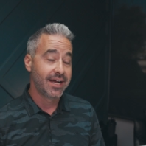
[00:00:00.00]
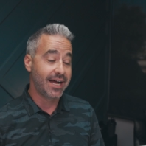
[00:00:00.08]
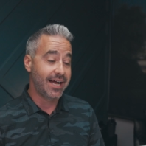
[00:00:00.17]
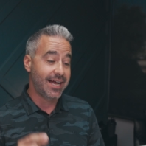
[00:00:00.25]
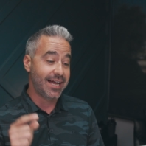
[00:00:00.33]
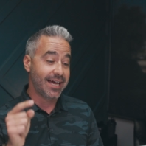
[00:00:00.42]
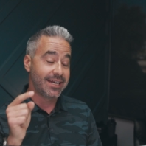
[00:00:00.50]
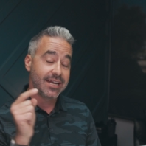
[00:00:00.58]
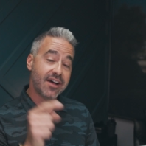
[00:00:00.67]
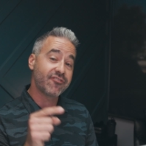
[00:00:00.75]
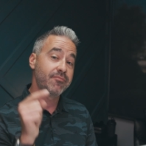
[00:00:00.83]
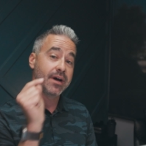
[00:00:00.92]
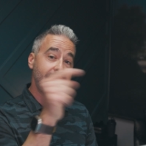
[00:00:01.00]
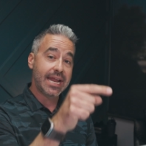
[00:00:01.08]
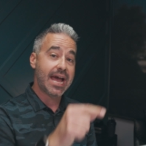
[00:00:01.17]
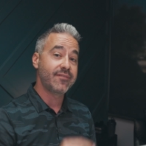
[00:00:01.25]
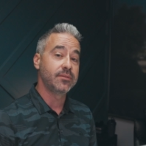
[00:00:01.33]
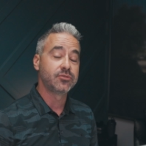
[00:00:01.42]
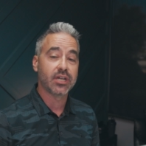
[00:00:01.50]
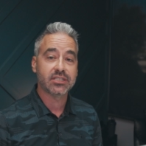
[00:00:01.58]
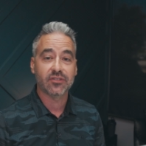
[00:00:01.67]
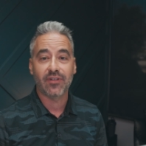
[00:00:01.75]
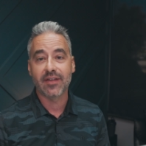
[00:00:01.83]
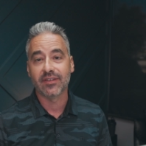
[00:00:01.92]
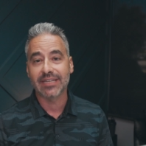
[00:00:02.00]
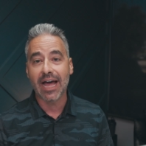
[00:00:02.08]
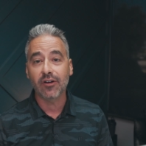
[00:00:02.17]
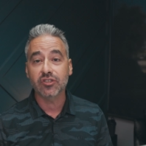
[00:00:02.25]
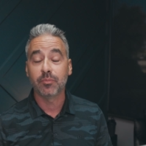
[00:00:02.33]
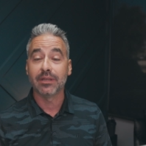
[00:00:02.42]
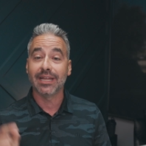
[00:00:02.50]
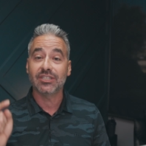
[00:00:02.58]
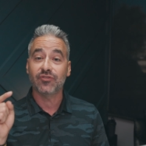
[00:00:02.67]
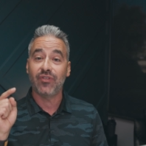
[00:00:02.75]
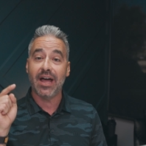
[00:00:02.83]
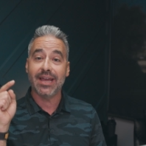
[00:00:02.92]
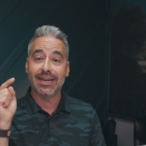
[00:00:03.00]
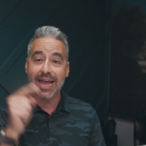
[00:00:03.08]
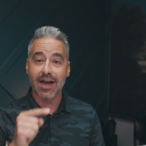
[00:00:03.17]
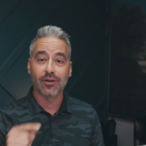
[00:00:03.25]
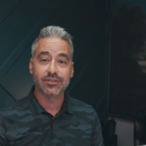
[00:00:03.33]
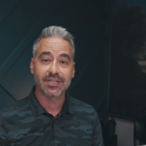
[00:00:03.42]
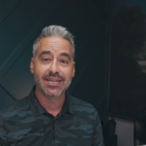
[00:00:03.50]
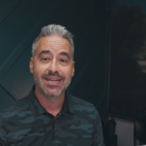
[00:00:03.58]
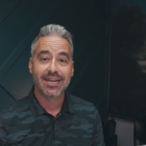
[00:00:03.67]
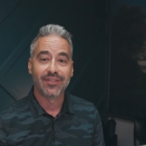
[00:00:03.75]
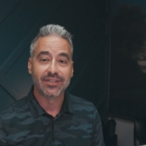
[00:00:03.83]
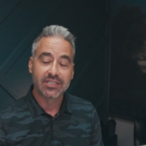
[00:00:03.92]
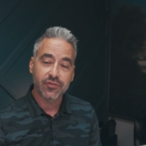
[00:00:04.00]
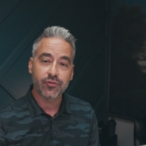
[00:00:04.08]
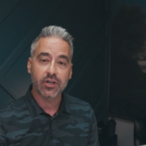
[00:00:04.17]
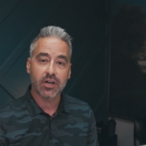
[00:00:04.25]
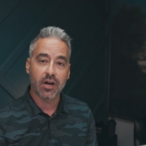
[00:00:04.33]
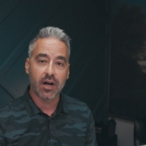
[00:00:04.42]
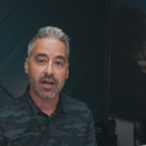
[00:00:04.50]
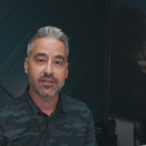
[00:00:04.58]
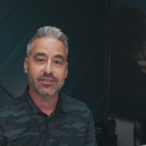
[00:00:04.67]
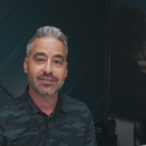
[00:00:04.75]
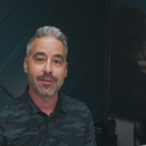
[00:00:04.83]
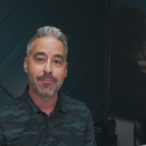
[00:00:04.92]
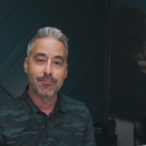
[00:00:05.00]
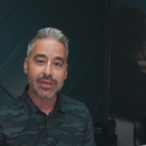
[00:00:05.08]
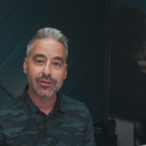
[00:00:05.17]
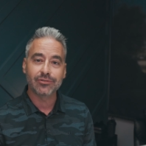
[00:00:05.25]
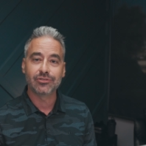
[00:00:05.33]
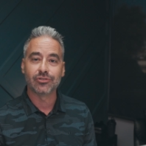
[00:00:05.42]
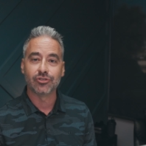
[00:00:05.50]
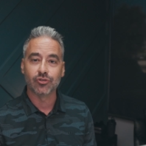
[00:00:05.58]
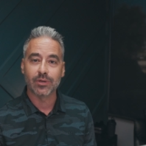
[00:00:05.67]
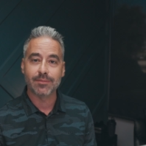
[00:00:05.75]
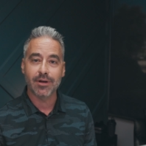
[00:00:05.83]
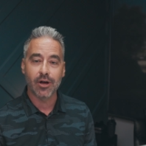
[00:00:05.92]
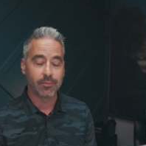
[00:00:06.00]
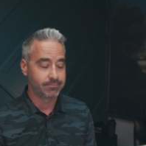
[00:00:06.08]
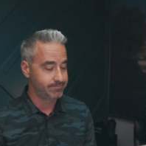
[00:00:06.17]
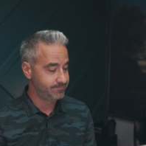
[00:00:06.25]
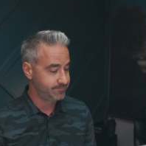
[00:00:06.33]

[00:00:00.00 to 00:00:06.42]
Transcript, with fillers: uh, enough money to have him justify this house. But let's find out the different costs to build your dream home. Enjoy